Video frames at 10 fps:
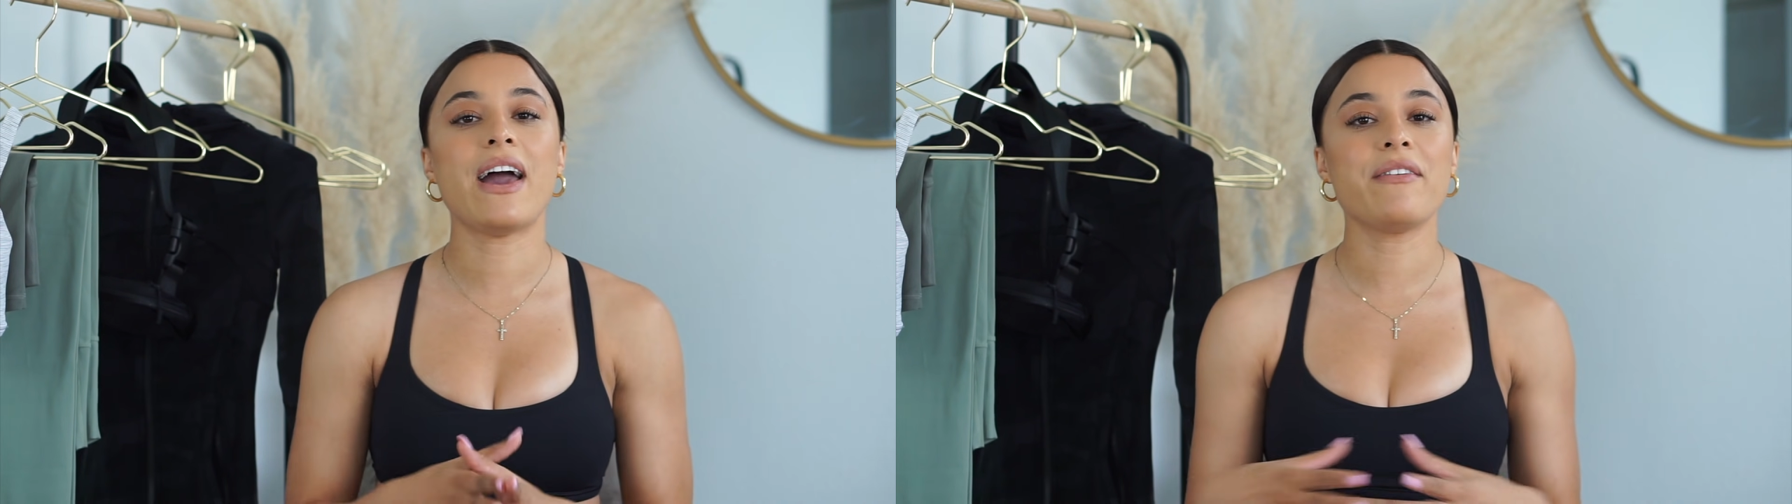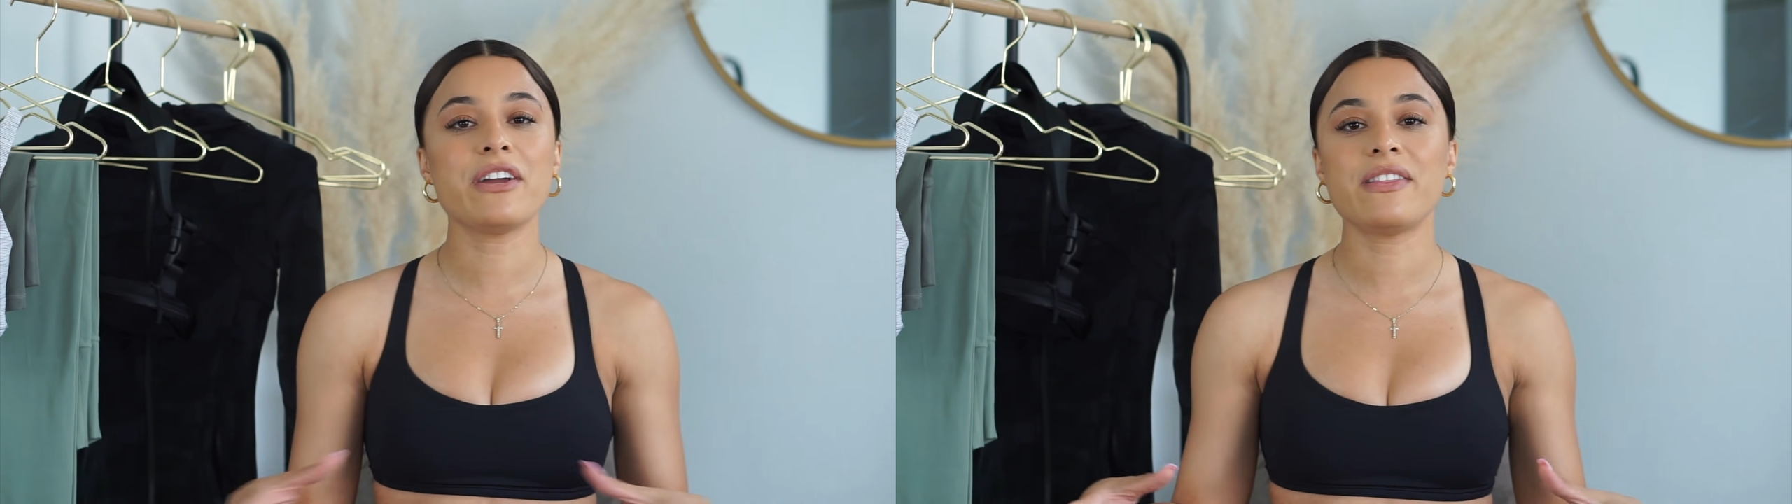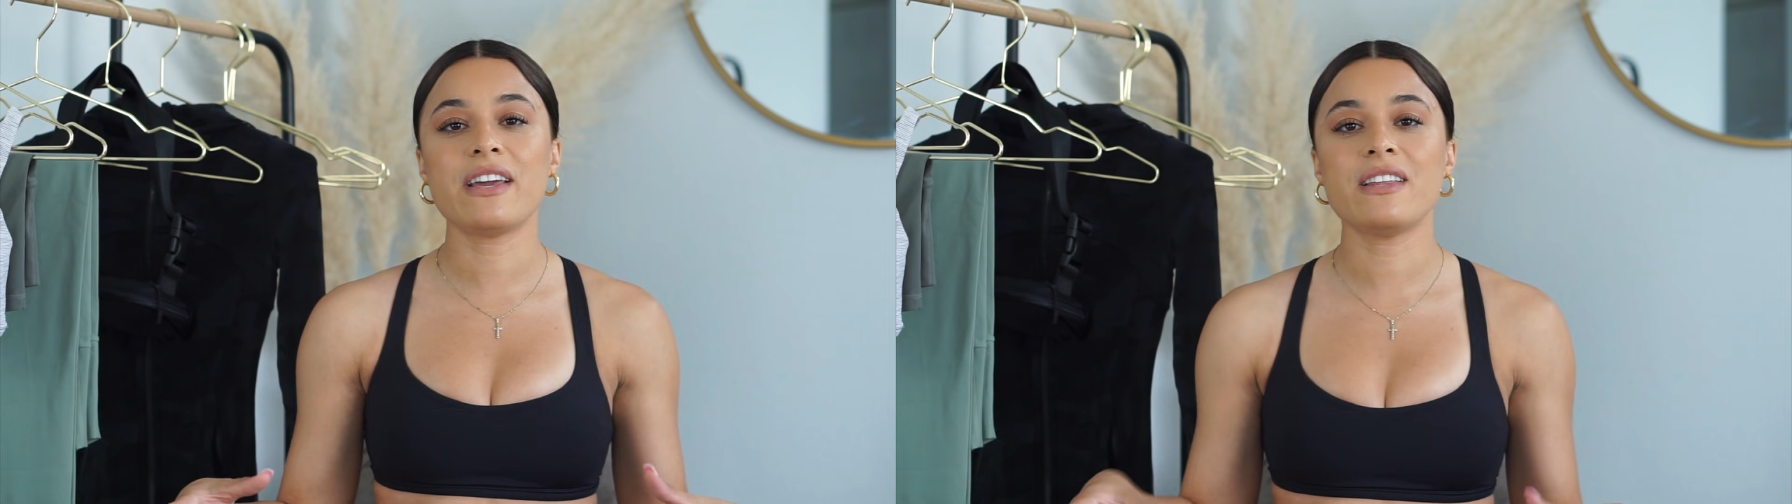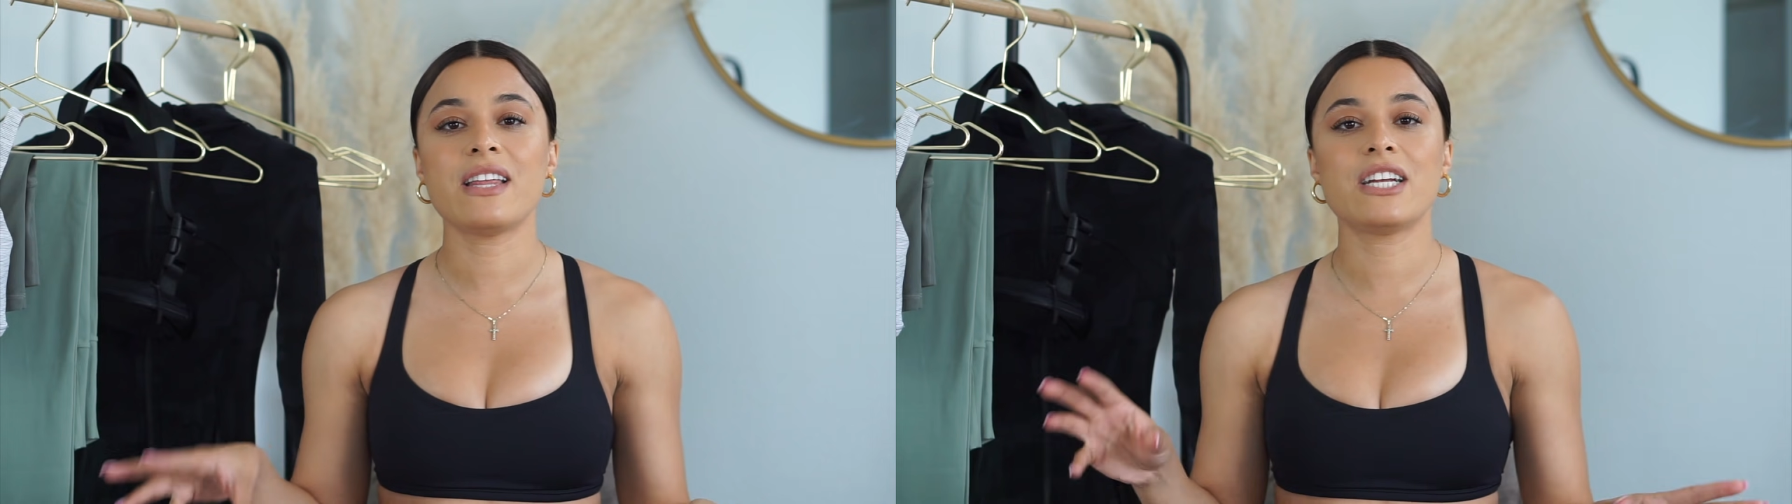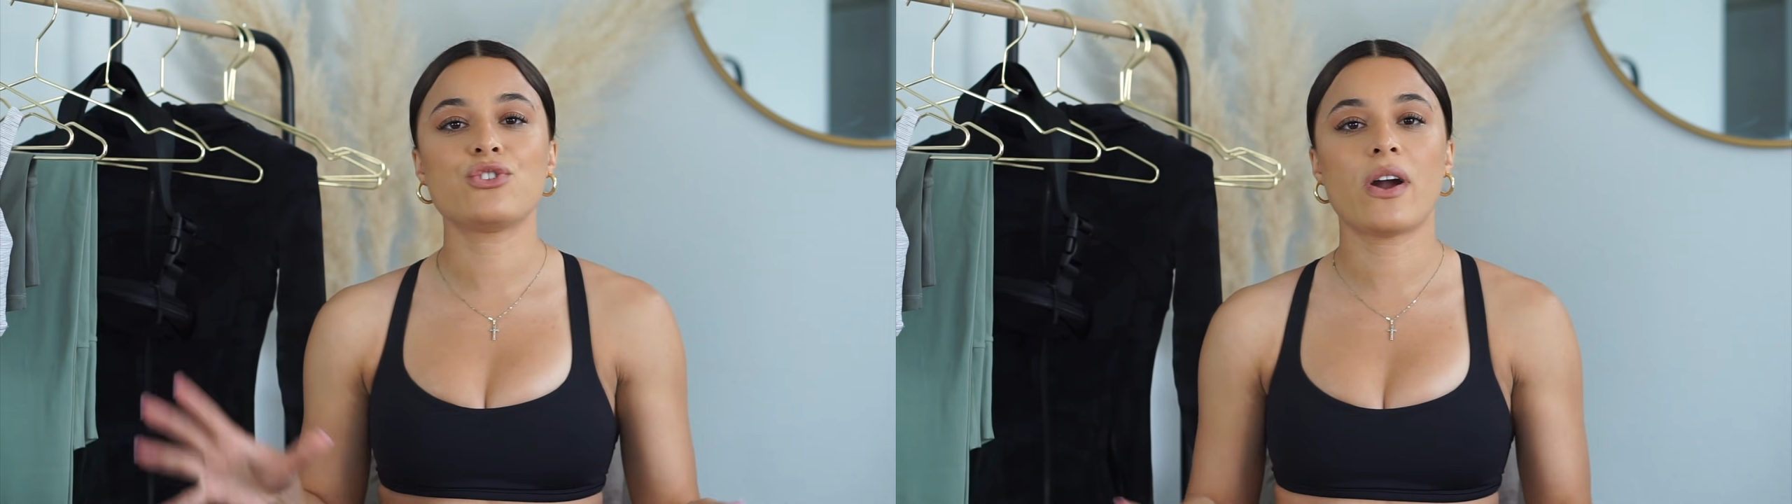everything that
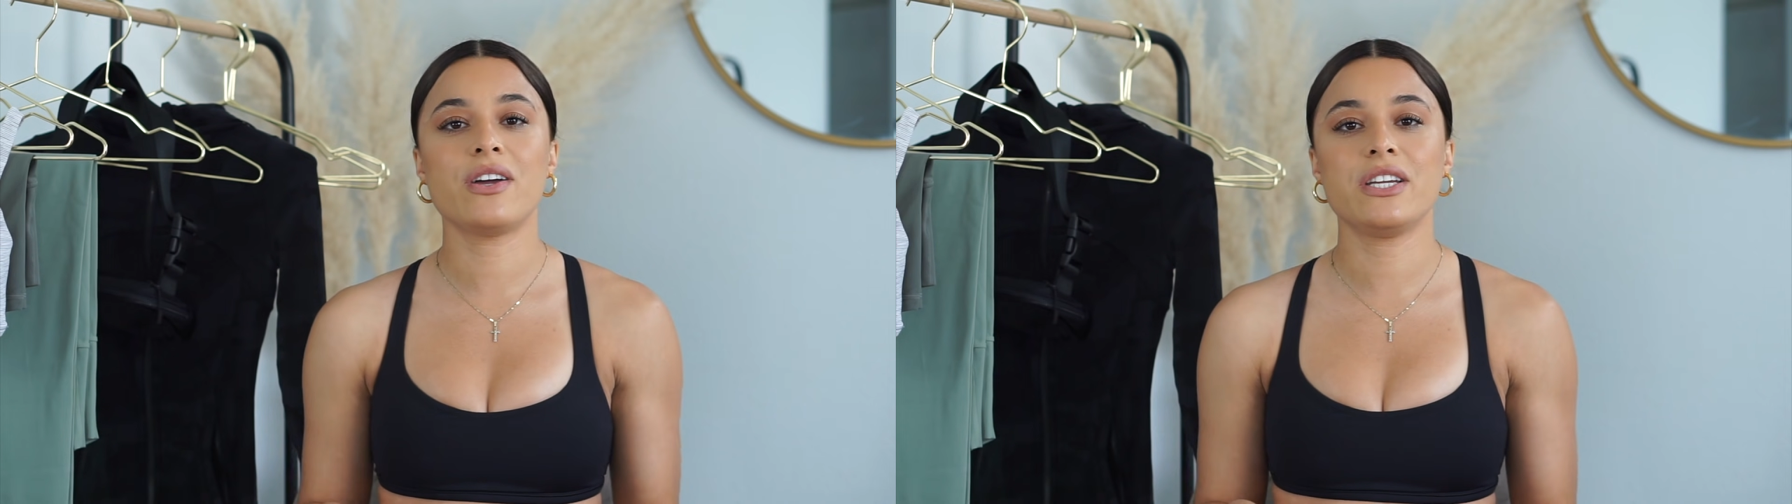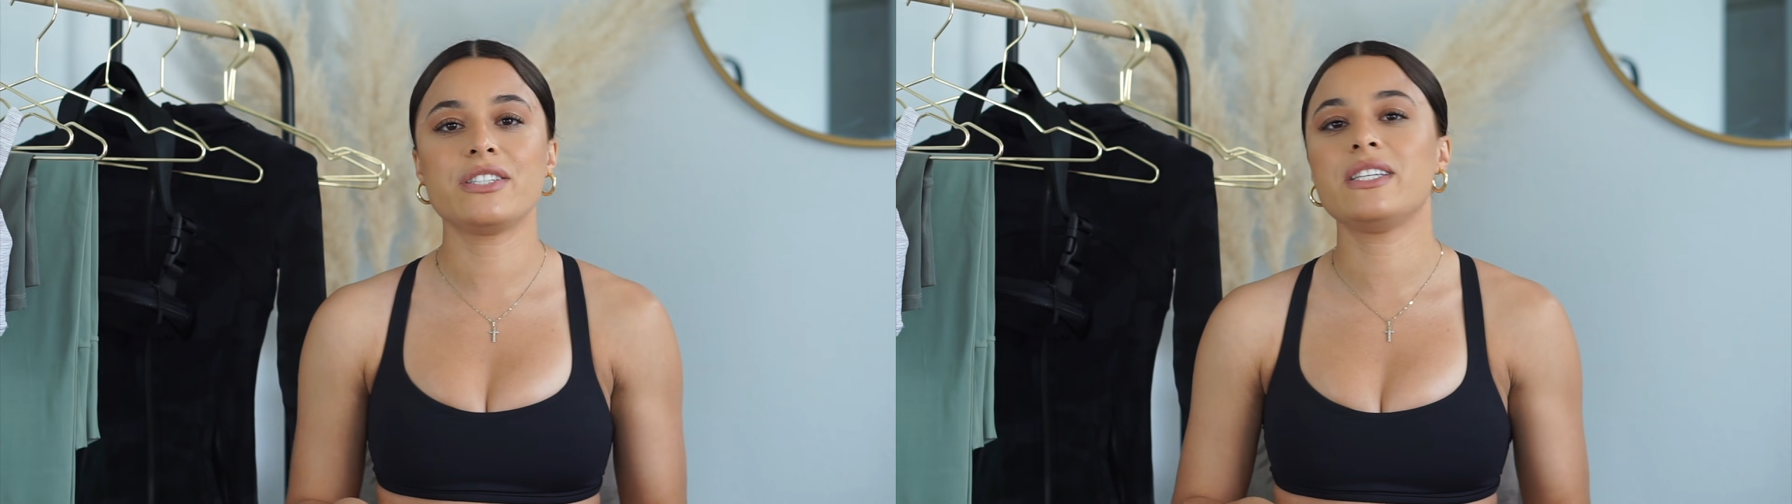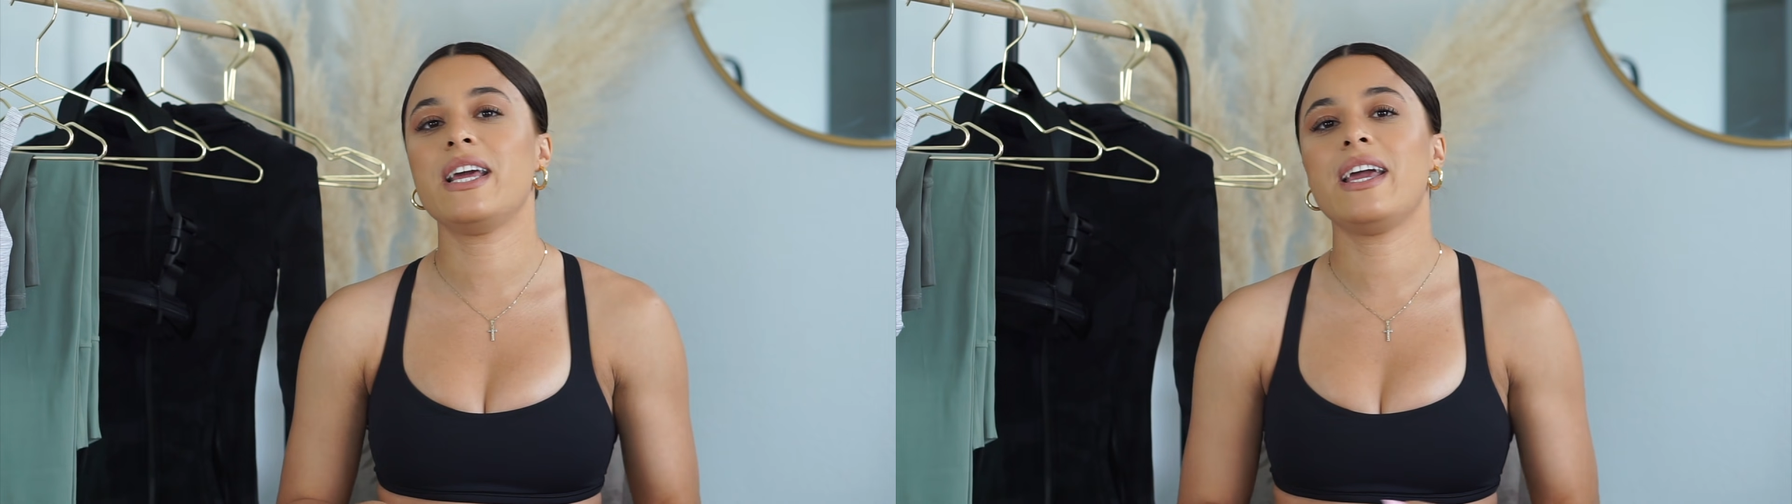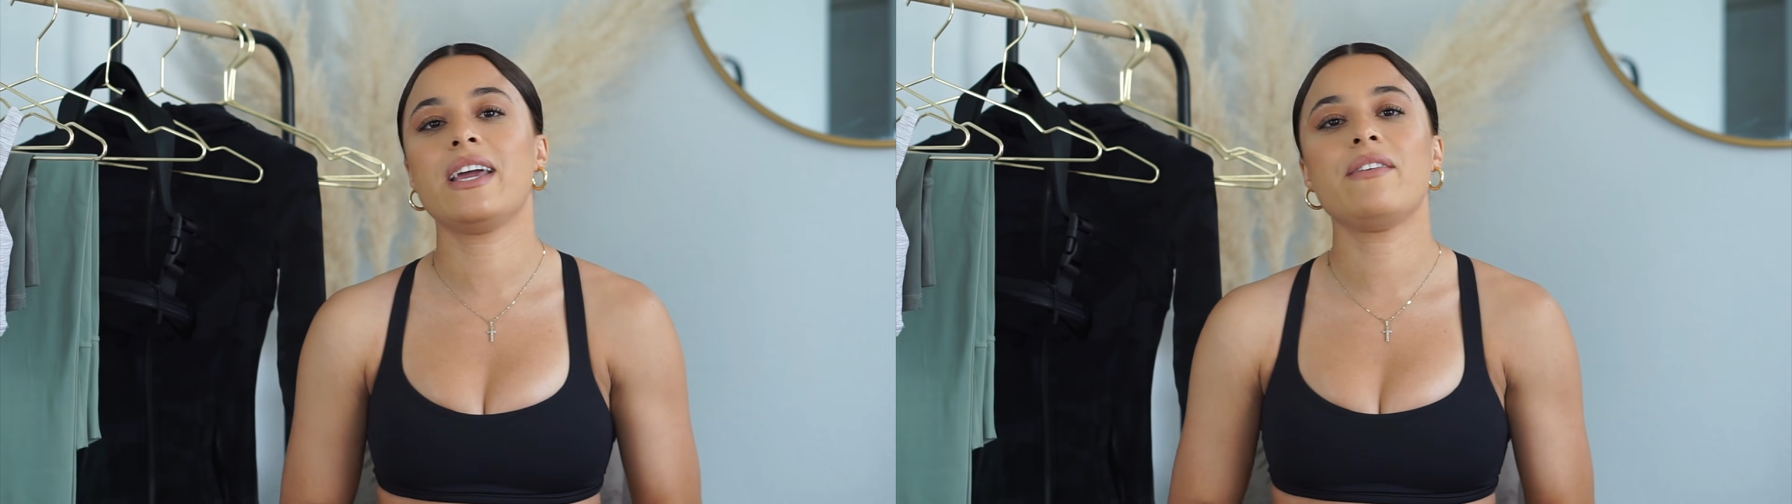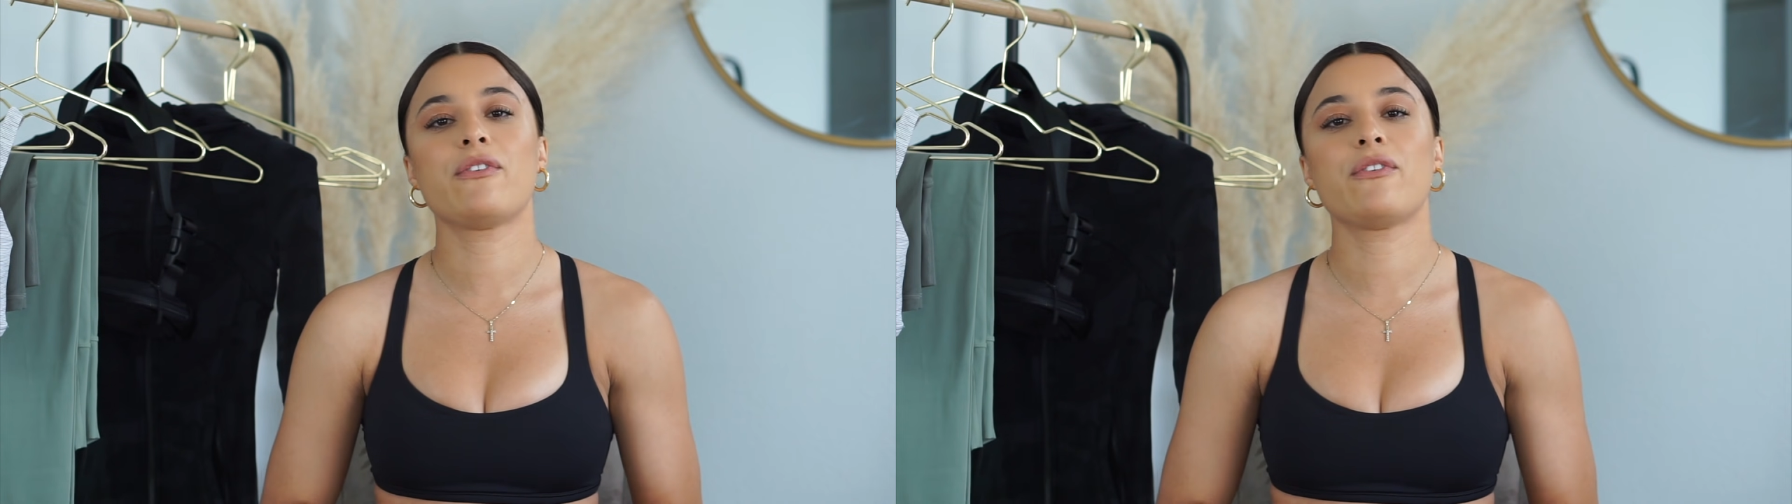I try on here today